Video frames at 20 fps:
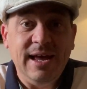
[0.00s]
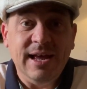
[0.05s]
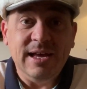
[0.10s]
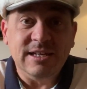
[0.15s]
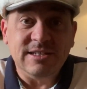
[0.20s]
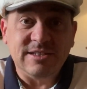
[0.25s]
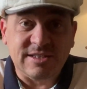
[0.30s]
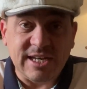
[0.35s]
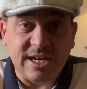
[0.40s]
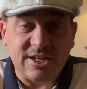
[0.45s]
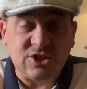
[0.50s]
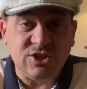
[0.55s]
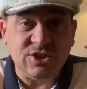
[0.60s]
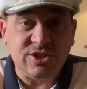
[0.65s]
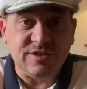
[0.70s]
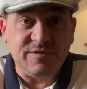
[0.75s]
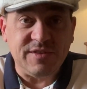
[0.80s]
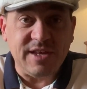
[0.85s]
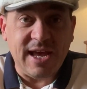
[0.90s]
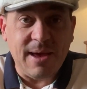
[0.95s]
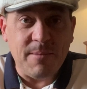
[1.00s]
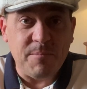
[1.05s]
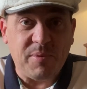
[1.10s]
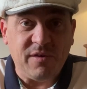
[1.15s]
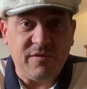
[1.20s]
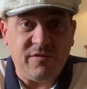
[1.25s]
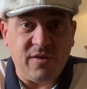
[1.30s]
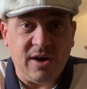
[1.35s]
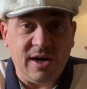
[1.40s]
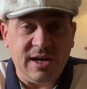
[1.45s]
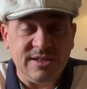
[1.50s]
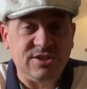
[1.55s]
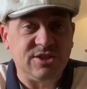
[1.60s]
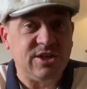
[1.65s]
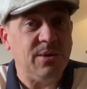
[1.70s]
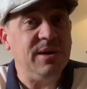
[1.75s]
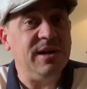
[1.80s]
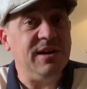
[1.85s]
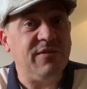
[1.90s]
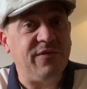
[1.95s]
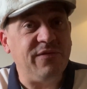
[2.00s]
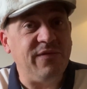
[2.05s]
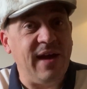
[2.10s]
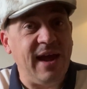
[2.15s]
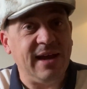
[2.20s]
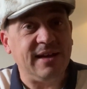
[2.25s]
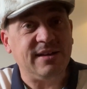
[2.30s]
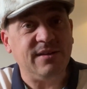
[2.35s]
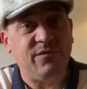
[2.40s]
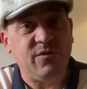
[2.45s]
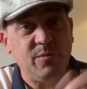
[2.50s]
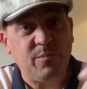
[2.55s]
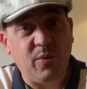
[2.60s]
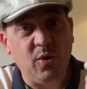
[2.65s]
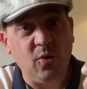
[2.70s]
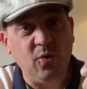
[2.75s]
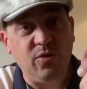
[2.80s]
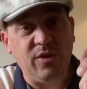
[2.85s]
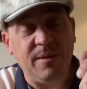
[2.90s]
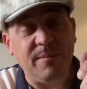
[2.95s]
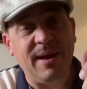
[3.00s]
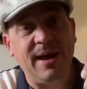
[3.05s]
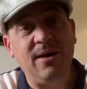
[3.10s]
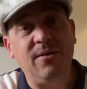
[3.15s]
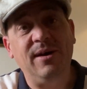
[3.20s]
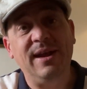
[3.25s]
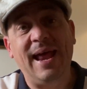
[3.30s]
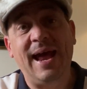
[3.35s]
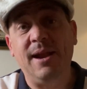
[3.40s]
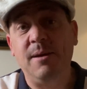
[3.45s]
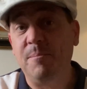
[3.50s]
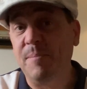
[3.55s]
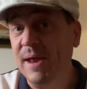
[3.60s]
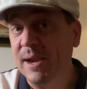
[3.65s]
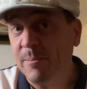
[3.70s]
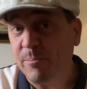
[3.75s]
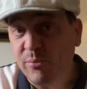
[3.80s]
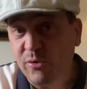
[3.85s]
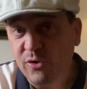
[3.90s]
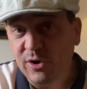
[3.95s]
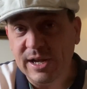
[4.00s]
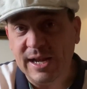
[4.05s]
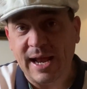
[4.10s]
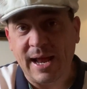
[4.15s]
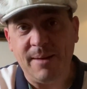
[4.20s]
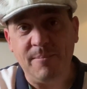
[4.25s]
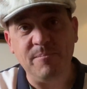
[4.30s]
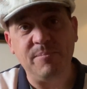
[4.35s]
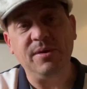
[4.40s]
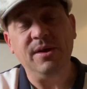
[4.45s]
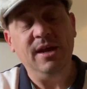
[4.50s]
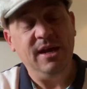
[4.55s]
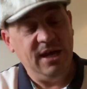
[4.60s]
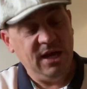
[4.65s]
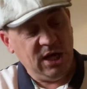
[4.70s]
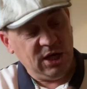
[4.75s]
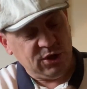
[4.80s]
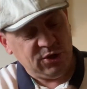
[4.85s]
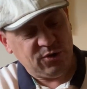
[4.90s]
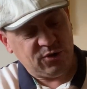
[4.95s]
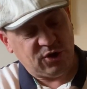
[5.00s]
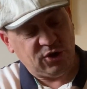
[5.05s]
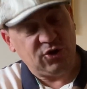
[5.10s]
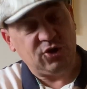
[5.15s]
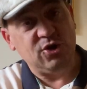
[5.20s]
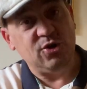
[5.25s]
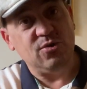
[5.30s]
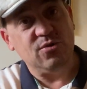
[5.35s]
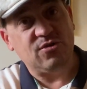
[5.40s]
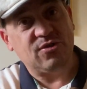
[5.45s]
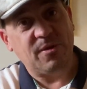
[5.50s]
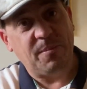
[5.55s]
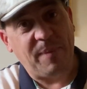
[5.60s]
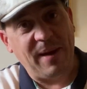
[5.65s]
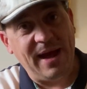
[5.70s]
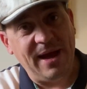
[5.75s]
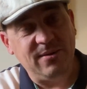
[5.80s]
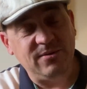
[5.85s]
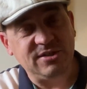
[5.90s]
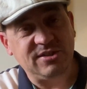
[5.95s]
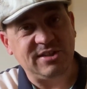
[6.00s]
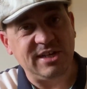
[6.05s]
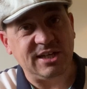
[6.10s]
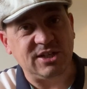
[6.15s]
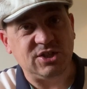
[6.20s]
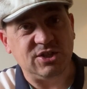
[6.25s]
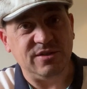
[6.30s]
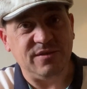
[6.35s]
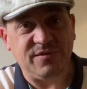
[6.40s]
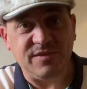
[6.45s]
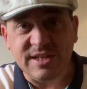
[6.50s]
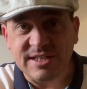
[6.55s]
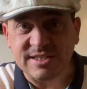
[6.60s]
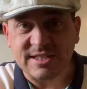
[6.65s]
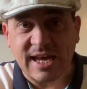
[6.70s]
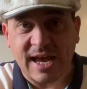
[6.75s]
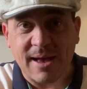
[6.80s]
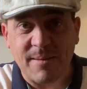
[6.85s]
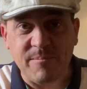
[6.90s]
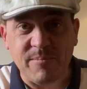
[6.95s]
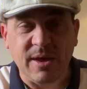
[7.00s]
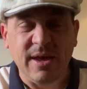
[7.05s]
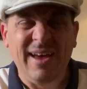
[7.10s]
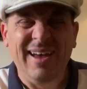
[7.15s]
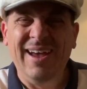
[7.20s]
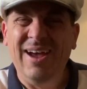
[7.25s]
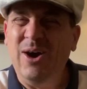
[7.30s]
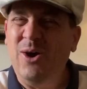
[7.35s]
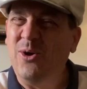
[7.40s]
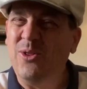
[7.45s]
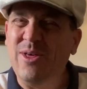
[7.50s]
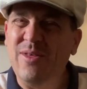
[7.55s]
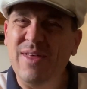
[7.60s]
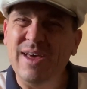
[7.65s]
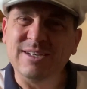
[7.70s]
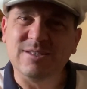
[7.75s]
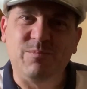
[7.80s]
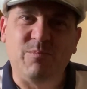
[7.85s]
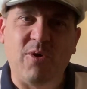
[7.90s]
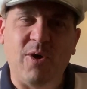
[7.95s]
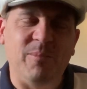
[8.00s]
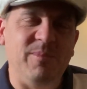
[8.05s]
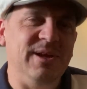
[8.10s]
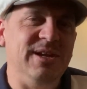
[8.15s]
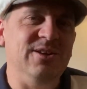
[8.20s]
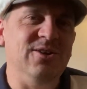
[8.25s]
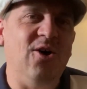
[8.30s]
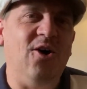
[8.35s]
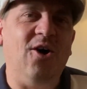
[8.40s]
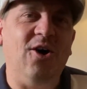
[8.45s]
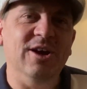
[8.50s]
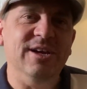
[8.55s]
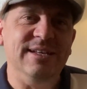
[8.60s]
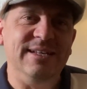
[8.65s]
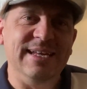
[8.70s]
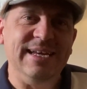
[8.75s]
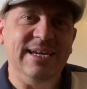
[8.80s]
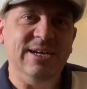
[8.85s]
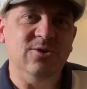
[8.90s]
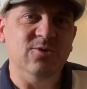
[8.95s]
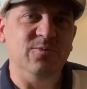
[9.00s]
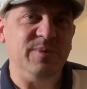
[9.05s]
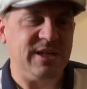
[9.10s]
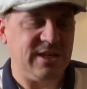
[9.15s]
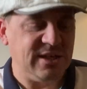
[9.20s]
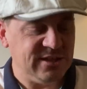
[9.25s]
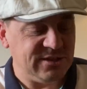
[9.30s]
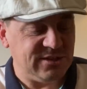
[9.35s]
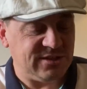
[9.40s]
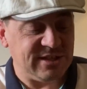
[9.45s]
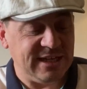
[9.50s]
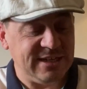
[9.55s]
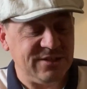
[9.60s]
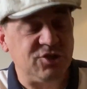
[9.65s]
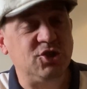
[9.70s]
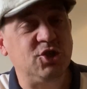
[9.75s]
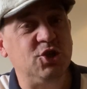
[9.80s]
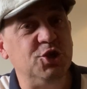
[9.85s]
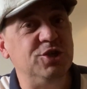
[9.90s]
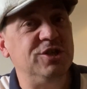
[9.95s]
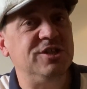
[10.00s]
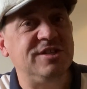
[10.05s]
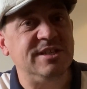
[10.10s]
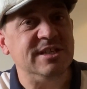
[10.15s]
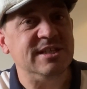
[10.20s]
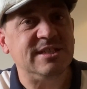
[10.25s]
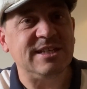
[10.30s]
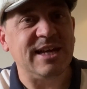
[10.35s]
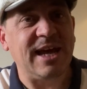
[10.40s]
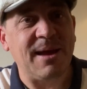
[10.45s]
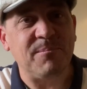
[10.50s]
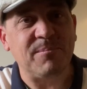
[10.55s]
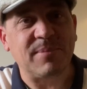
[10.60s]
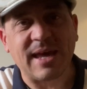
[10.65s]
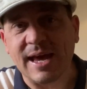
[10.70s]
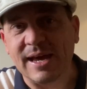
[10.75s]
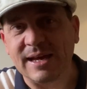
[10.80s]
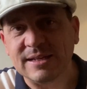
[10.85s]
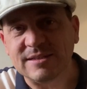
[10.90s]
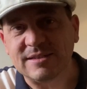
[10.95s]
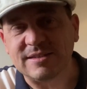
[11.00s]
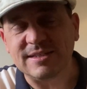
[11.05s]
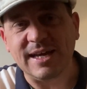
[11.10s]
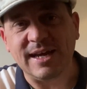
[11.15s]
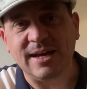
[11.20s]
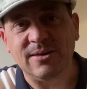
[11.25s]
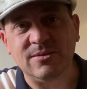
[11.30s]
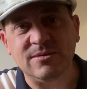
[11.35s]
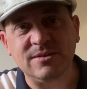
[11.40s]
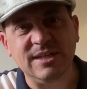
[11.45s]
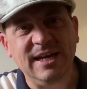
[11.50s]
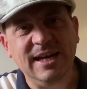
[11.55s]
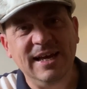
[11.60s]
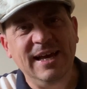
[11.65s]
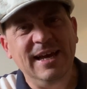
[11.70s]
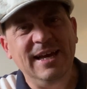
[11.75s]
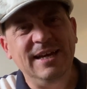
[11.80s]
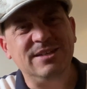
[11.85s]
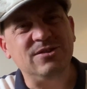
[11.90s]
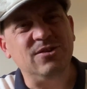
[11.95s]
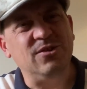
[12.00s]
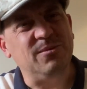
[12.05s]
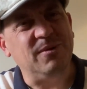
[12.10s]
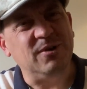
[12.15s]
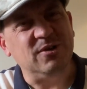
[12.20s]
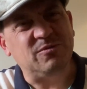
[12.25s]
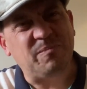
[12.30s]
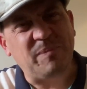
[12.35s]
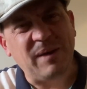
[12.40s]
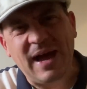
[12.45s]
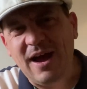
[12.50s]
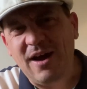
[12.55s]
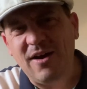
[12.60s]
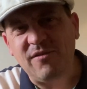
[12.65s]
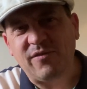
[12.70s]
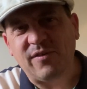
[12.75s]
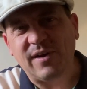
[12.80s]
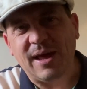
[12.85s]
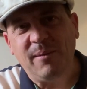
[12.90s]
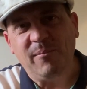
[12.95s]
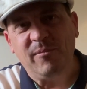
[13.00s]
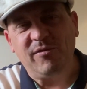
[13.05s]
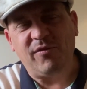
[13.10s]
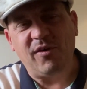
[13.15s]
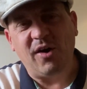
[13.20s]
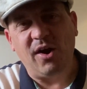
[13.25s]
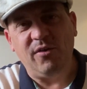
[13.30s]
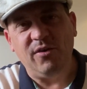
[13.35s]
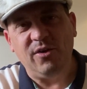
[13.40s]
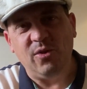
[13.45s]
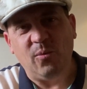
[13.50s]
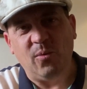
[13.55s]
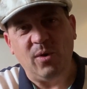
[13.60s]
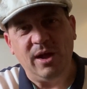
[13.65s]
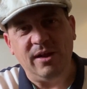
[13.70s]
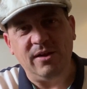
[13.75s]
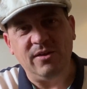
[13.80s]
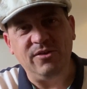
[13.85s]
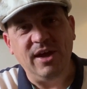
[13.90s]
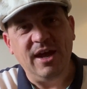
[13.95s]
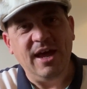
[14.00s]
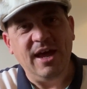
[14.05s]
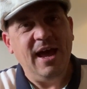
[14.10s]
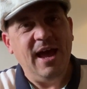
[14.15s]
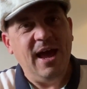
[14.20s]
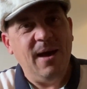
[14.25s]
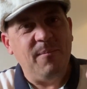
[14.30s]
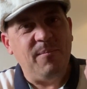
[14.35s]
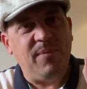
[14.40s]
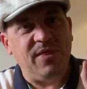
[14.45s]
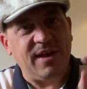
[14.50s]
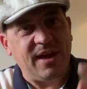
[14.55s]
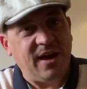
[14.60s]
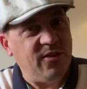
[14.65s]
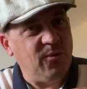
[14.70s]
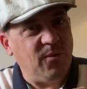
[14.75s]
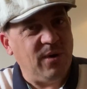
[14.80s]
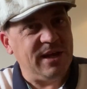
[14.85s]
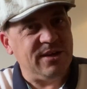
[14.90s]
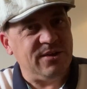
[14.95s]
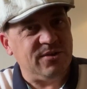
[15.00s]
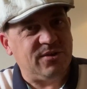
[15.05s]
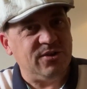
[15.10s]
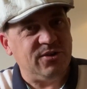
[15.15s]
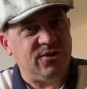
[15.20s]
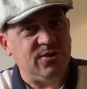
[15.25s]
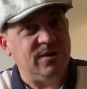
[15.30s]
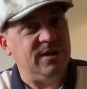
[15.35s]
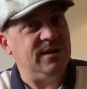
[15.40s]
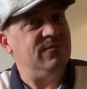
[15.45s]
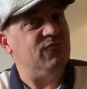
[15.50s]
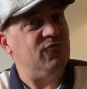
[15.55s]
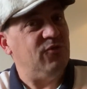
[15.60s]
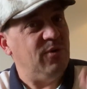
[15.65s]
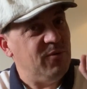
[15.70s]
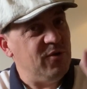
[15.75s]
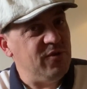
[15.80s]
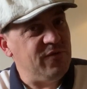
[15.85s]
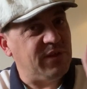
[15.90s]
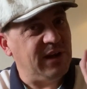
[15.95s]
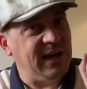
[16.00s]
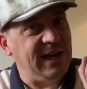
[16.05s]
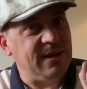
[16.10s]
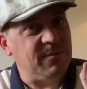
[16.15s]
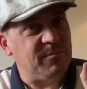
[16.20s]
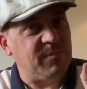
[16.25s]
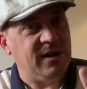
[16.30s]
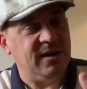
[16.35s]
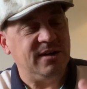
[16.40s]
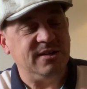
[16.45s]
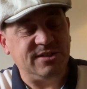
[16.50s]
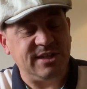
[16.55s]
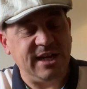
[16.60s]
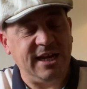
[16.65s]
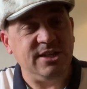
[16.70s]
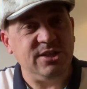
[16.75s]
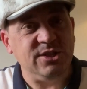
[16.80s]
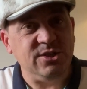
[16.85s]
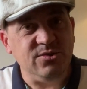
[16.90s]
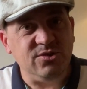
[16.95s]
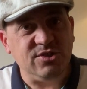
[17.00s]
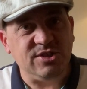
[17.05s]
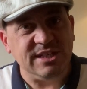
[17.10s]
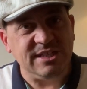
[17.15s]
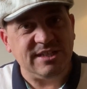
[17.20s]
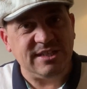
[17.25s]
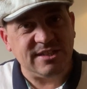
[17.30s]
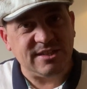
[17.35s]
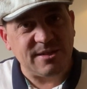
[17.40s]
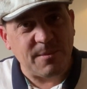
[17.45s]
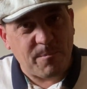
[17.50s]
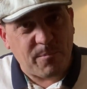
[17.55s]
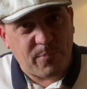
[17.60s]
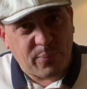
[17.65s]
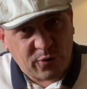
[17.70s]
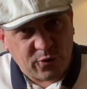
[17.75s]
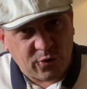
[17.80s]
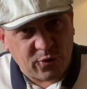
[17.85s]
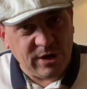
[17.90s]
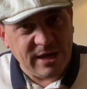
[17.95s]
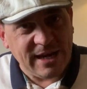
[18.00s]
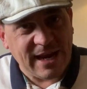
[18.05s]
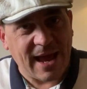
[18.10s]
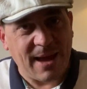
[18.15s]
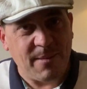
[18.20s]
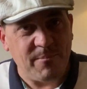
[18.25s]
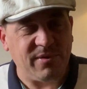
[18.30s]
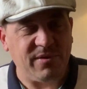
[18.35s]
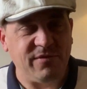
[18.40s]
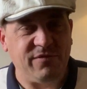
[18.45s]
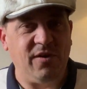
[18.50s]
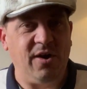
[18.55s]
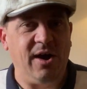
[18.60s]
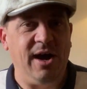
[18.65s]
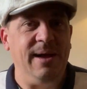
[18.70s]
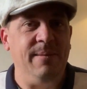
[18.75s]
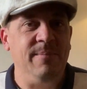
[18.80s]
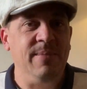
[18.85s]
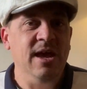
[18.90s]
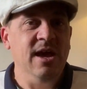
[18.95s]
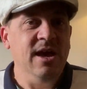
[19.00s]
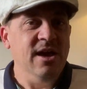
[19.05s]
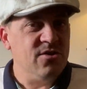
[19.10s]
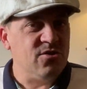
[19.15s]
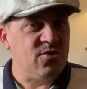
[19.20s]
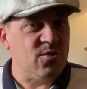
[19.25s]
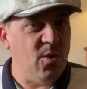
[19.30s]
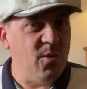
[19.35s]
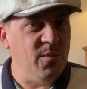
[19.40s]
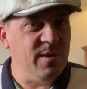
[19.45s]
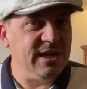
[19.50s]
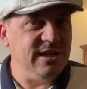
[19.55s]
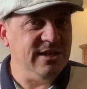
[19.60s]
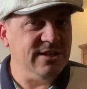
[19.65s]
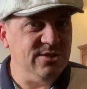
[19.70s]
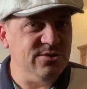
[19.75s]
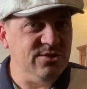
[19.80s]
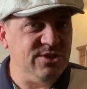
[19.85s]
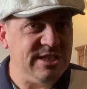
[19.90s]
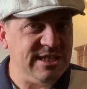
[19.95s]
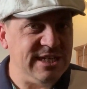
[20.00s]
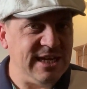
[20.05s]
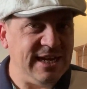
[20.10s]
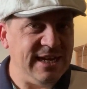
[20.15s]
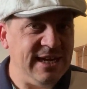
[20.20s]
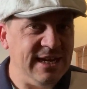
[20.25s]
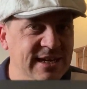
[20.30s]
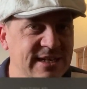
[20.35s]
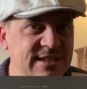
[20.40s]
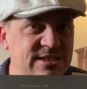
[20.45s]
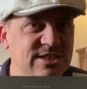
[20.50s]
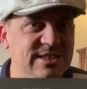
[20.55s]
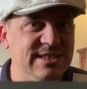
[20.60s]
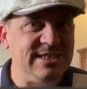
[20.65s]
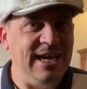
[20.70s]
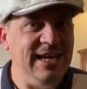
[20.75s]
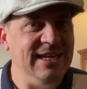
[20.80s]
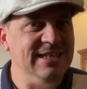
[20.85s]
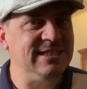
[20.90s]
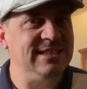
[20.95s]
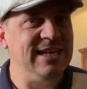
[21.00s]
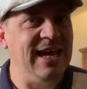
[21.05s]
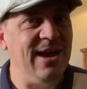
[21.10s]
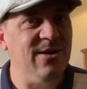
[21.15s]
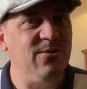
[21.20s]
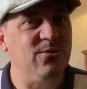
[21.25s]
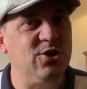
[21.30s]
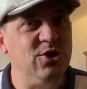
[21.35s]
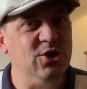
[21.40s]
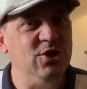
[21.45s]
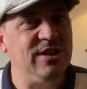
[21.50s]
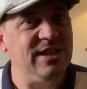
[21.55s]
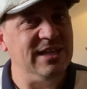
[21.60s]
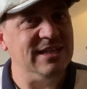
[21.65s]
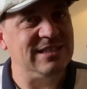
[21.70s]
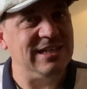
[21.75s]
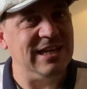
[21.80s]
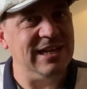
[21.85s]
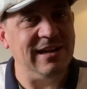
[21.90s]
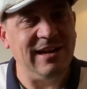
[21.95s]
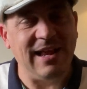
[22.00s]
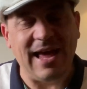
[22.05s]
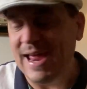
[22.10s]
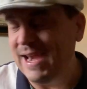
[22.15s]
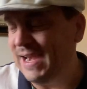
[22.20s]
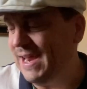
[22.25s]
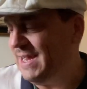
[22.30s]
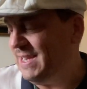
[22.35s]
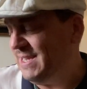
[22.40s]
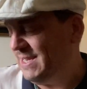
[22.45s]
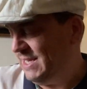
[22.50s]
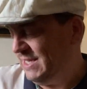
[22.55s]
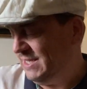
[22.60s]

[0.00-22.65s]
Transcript: sections of the amplifier. So in effect, if you pulled them out and had a better preamp, you could use the power section of this amp, although that's probably not ideal because as good as this amp can sound, it's not the most powerful amplifier in the world. But the other way you can do it, remove the link bars and use this as a preamplifier. So what we're going to do today is test how good this little NAD